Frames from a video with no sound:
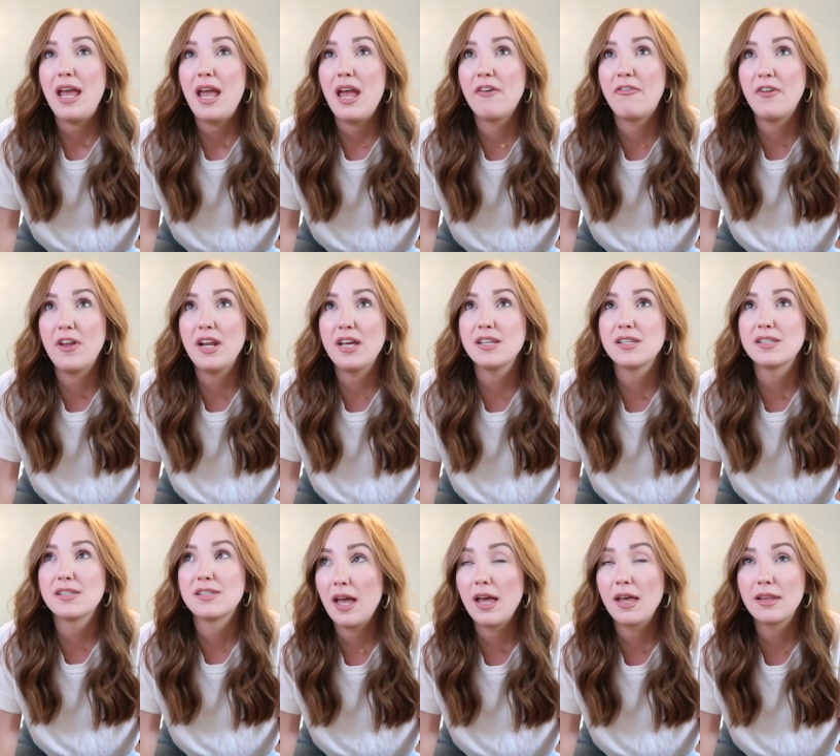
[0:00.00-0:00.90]
if it
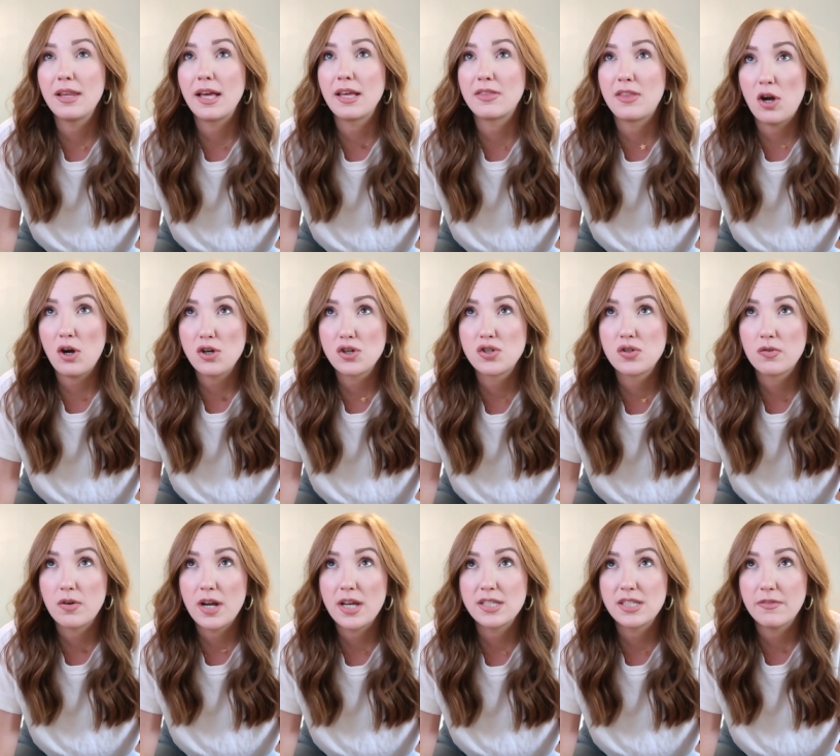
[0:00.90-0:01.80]
is eh, like there are
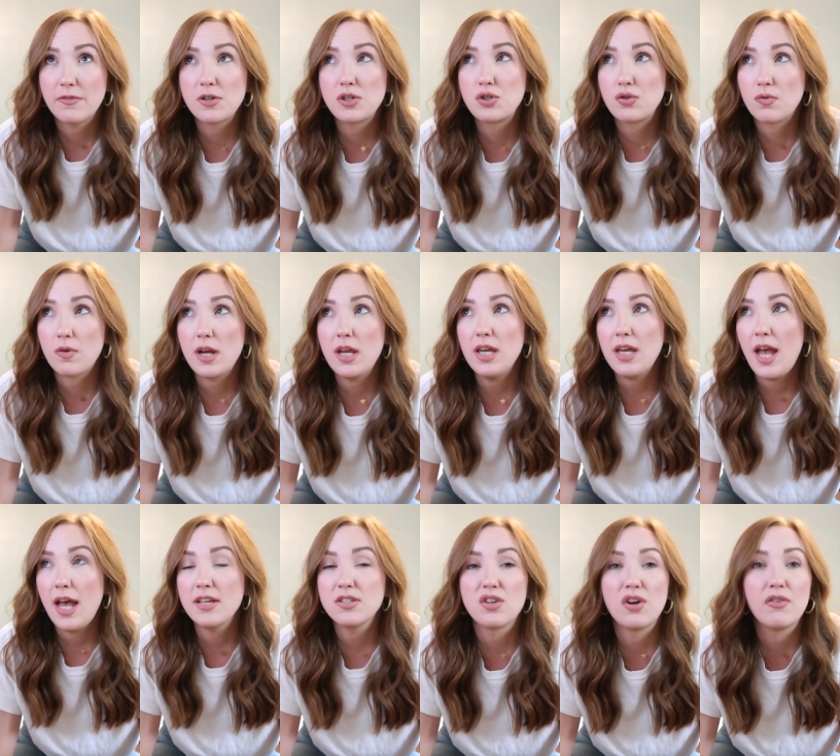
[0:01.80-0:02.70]
drinks if a drink
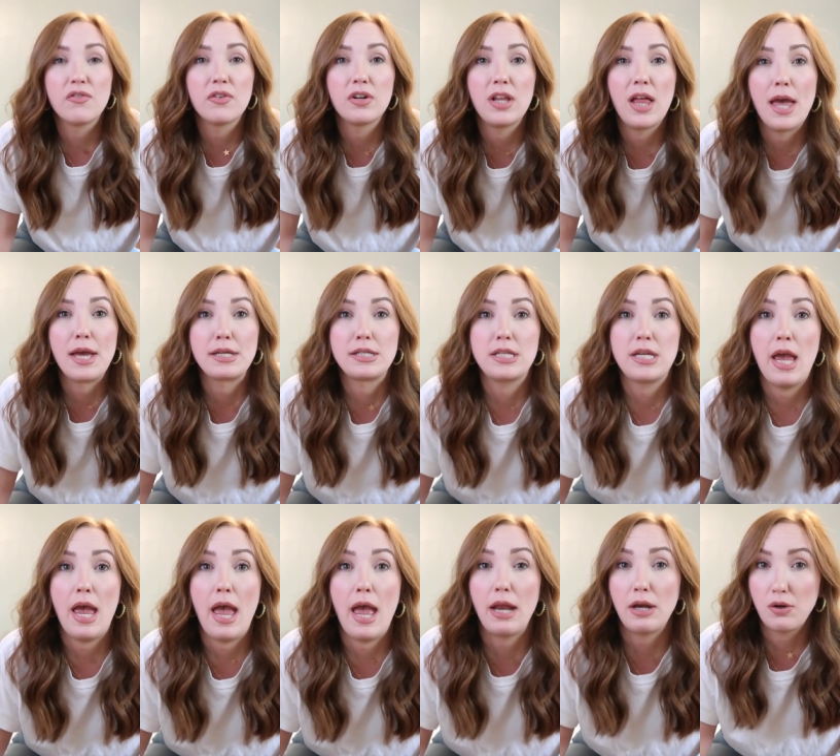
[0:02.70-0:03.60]
has over like
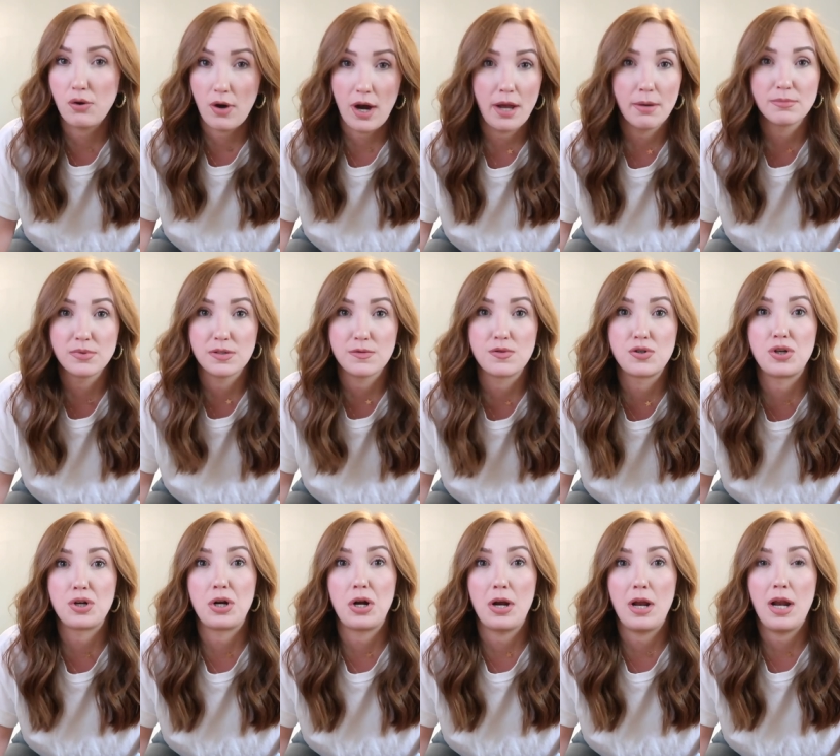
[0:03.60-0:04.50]
10 grams of
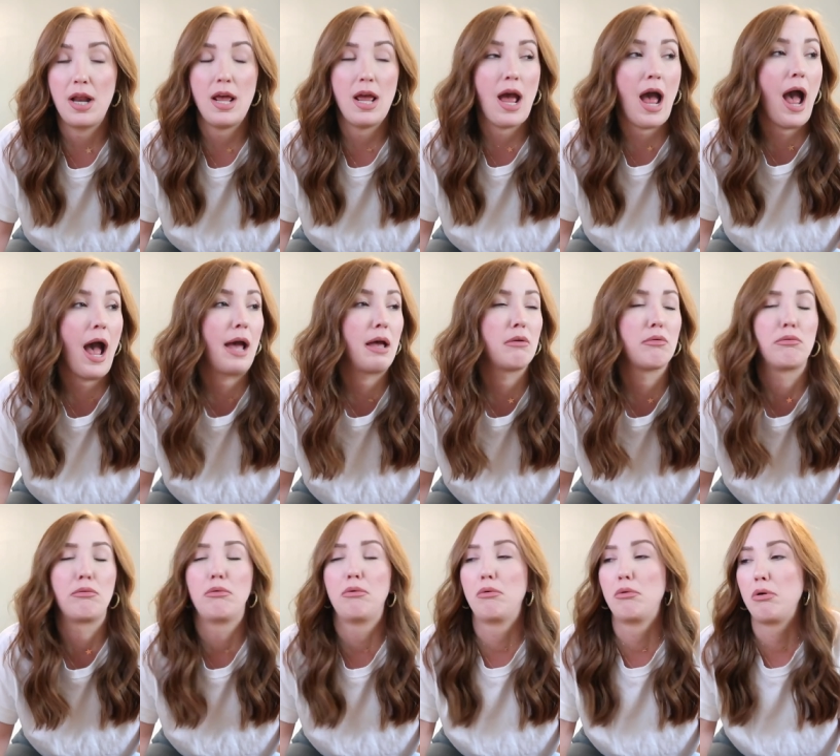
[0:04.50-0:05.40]
sugar in it i
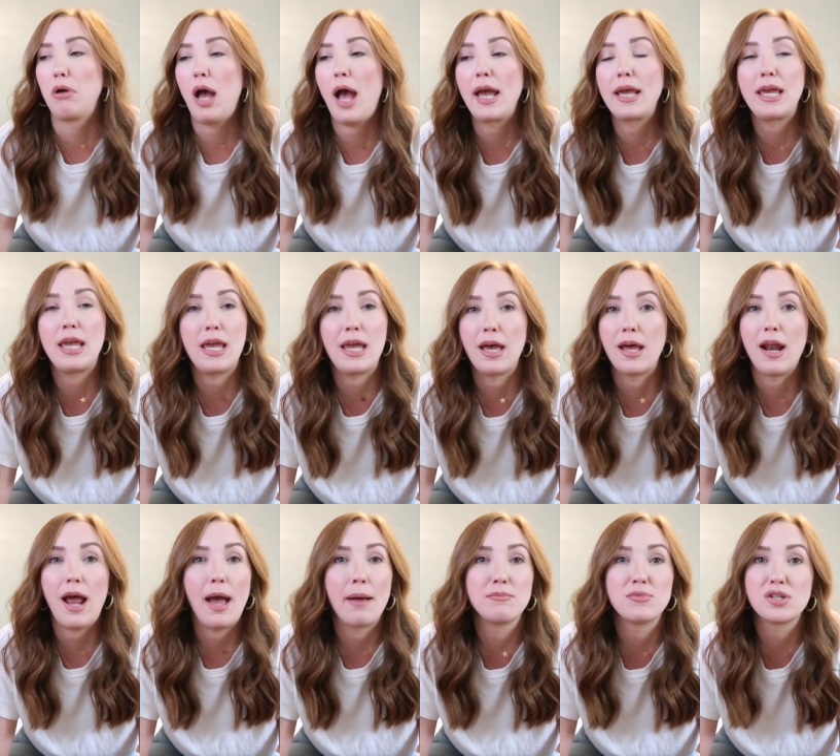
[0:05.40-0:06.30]
oh i can't
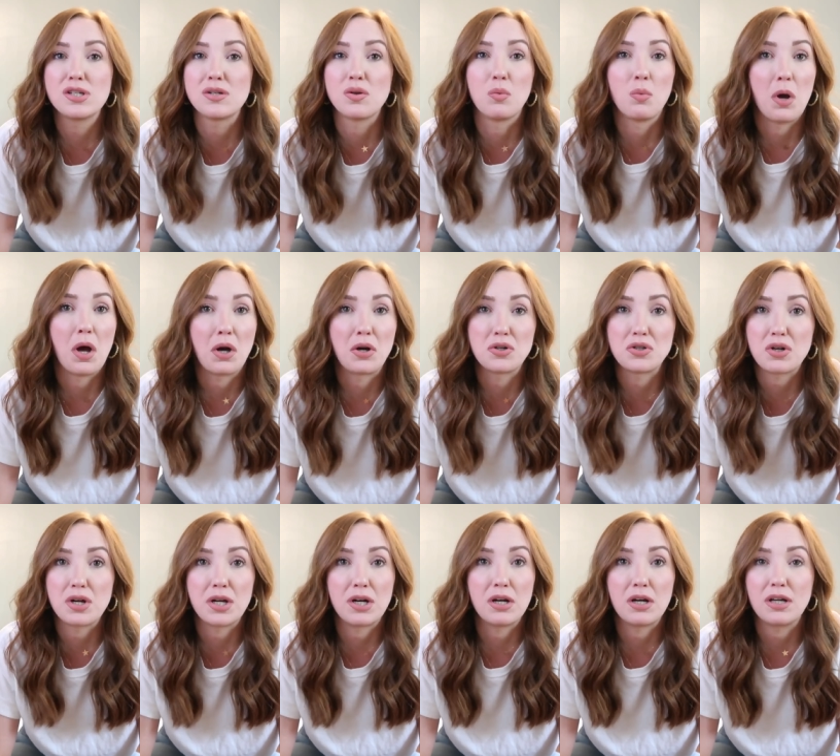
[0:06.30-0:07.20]
i'm just a water
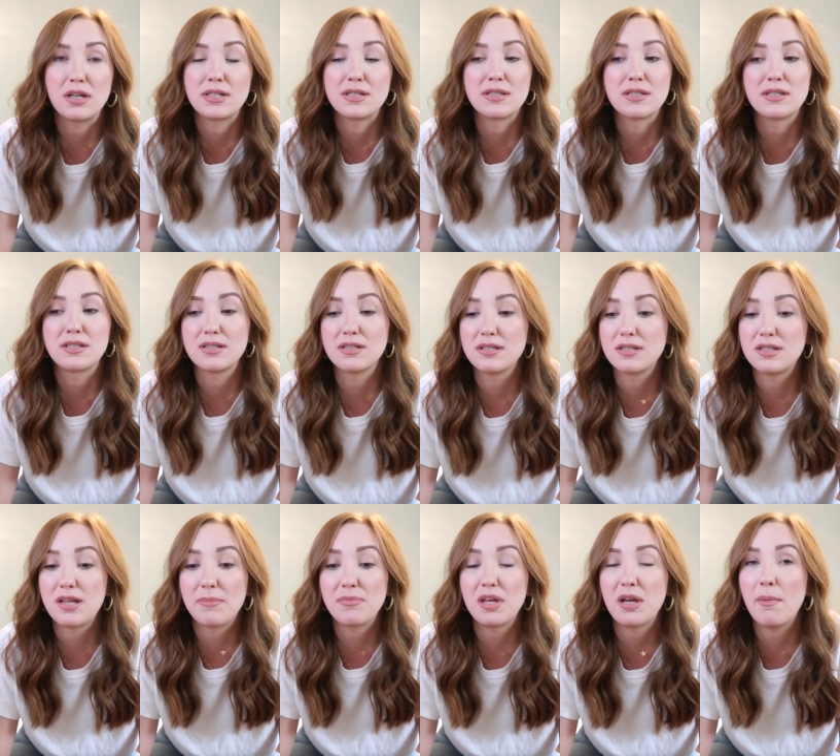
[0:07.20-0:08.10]
drinker because
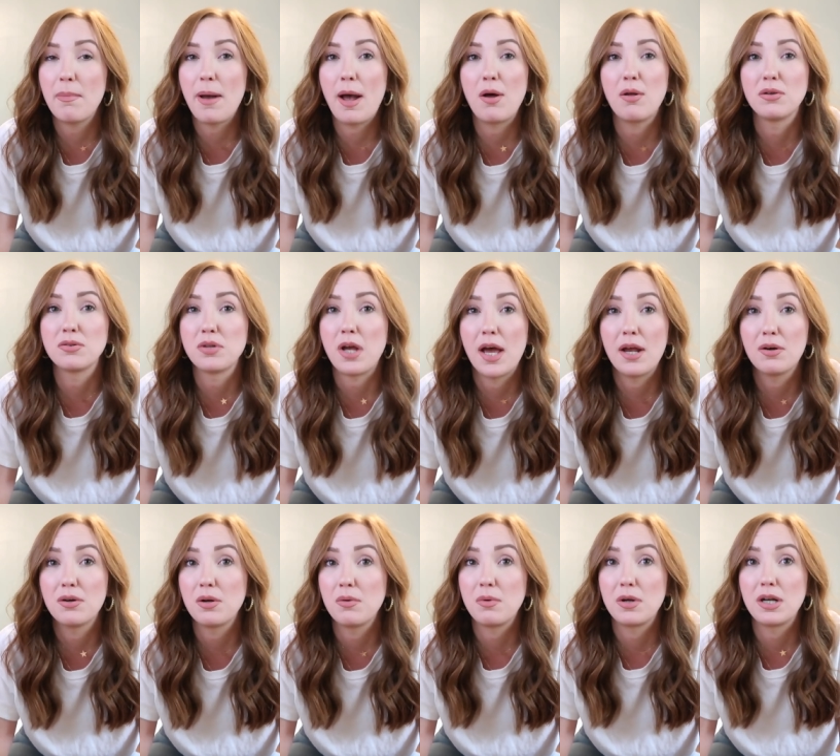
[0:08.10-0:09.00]
something about i
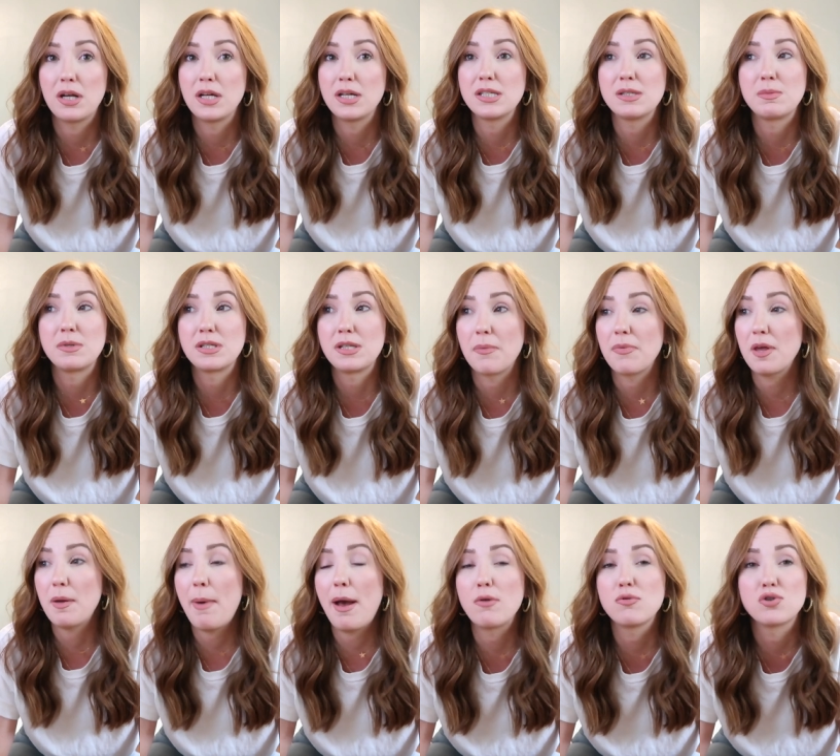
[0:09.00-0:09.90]
don't know what it is but
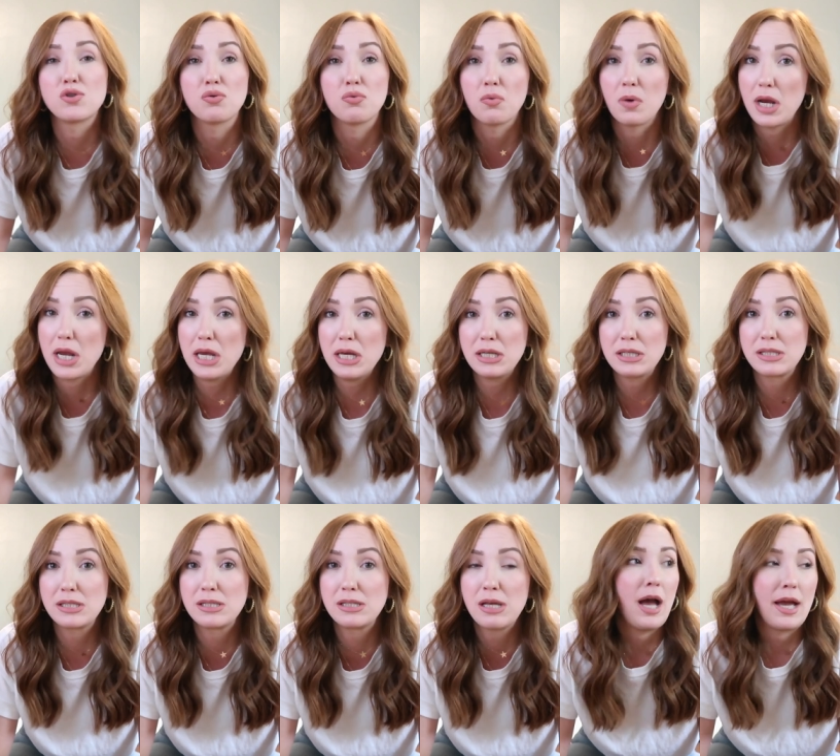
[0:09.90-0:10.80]
something about
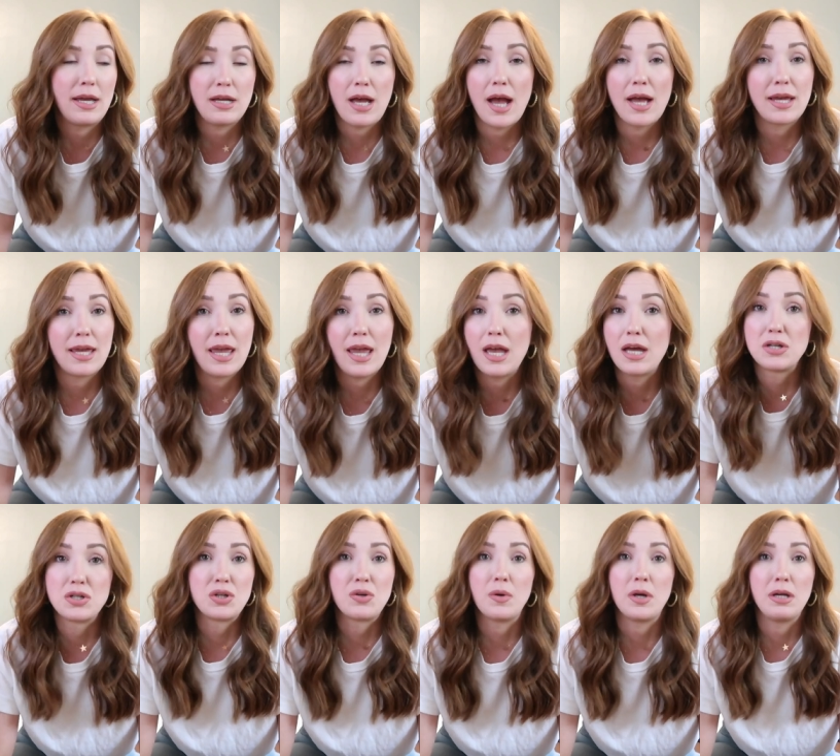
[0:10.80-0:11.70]
drinks i i
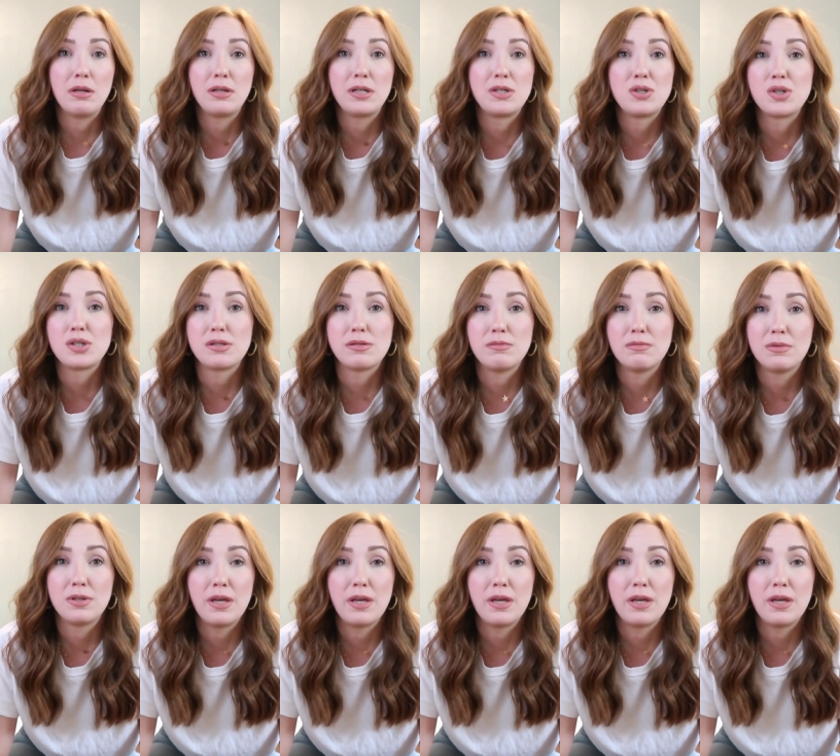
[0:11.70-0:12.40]
can't do it it just